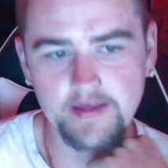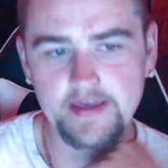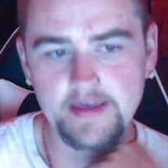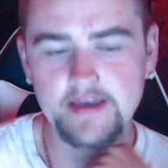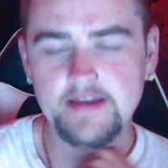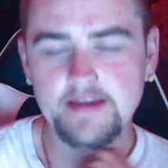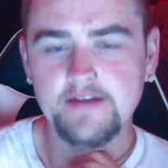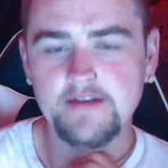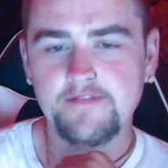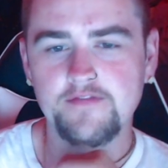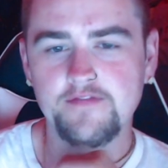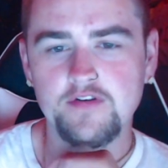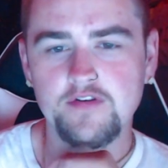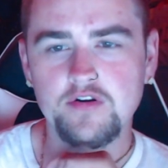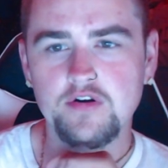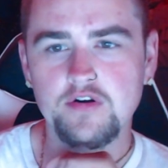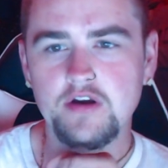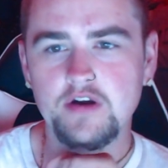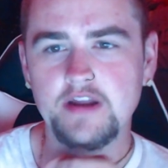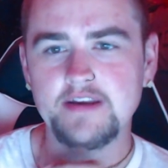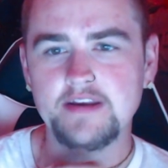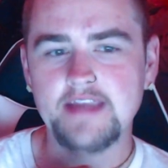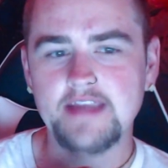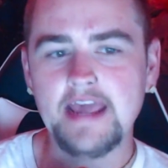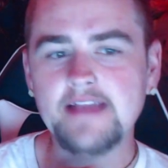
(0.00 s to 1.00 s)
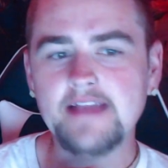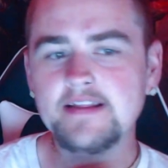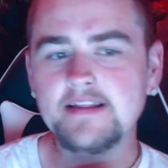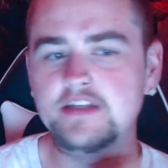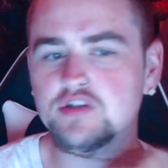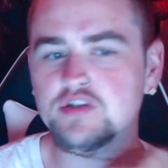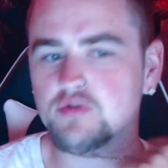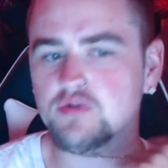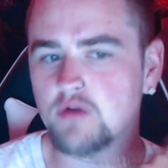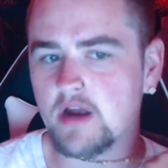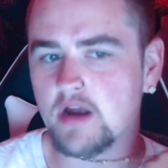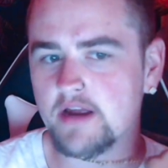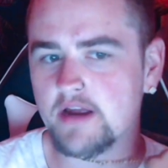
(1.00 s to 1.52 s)
for a daily
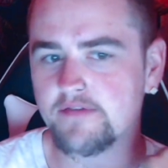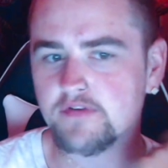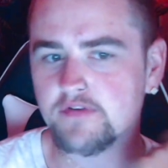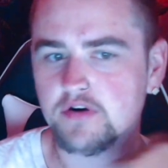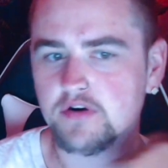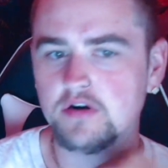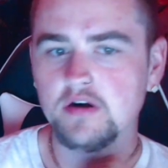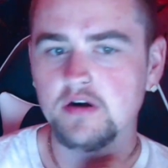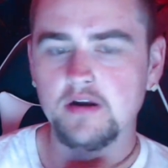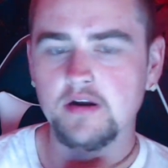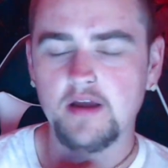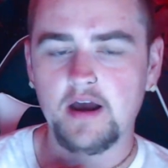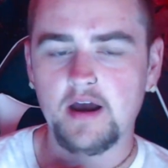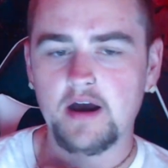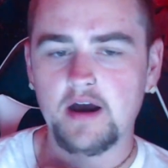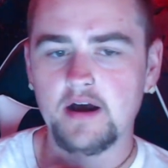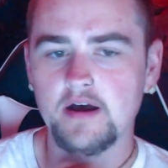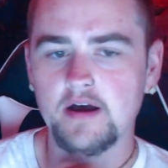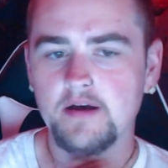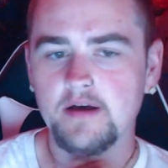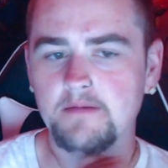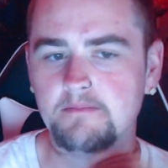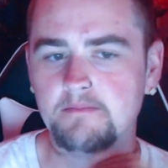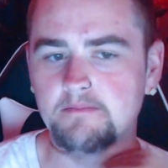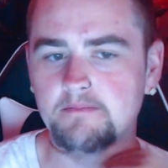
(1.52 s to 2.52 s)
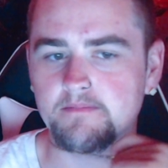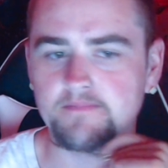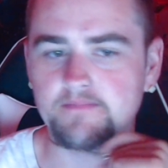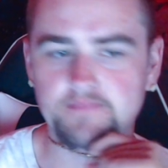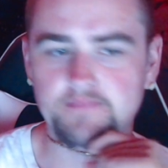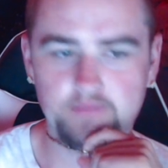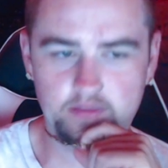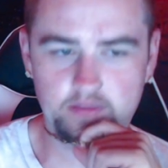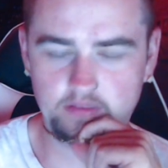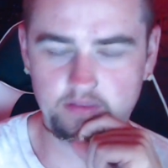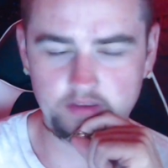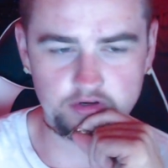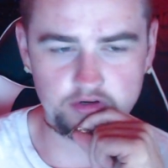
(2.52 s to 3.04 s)
driver,
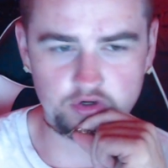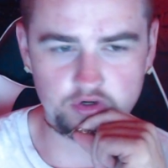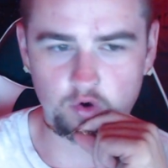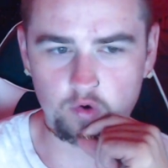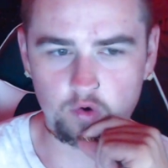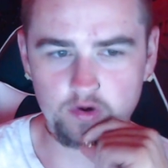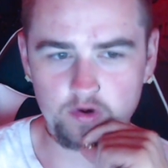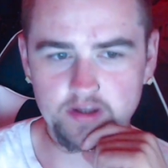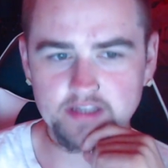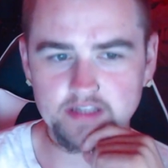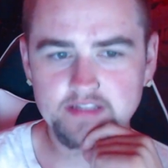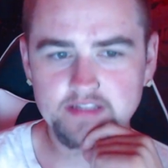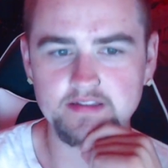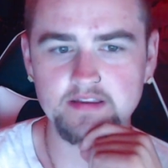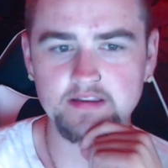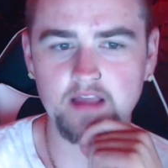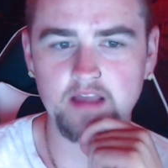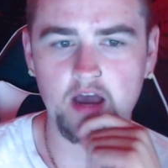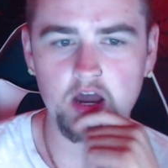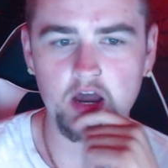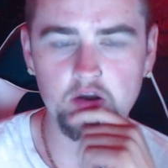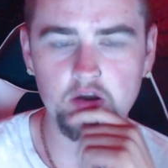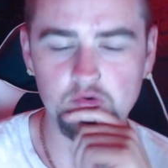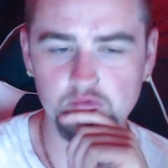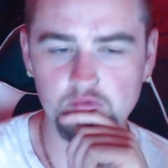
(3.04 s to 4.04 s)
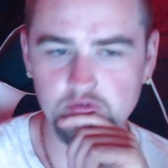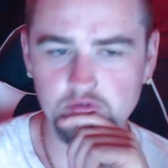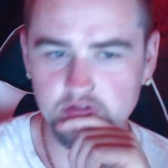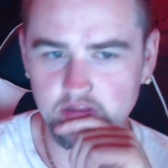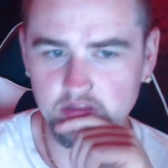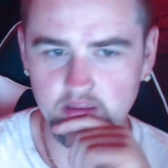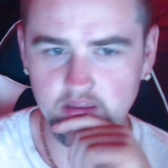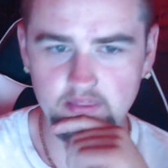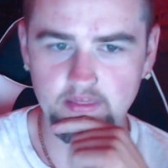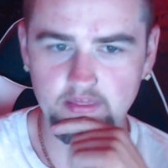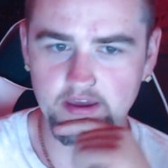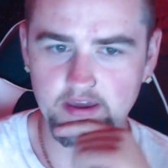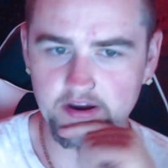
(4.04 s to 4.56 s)
the torque is not
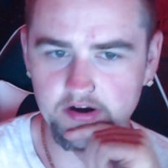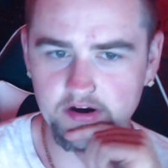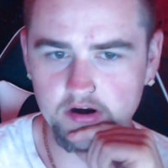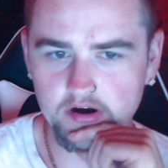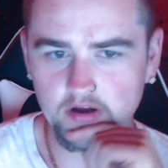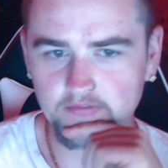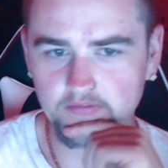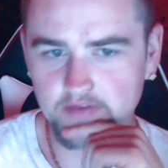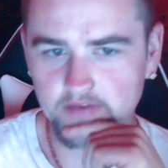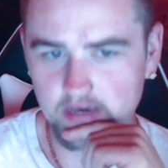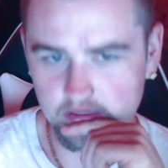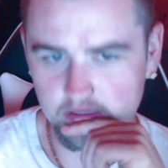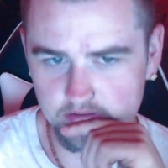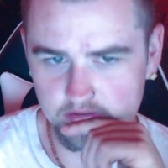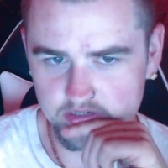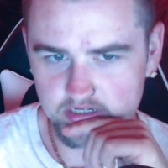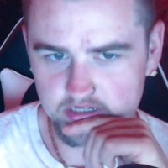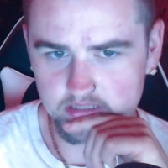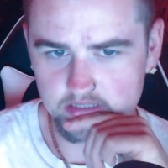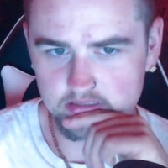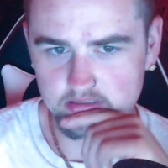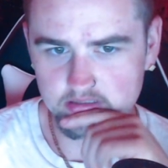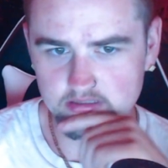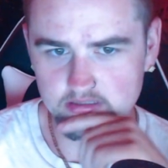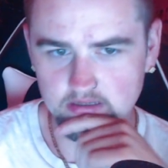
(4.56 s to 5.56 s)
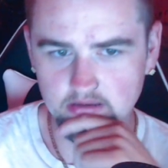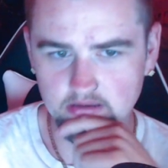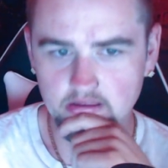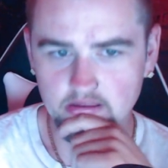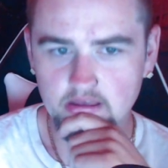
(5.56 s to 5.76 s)
really there on the 8th gens.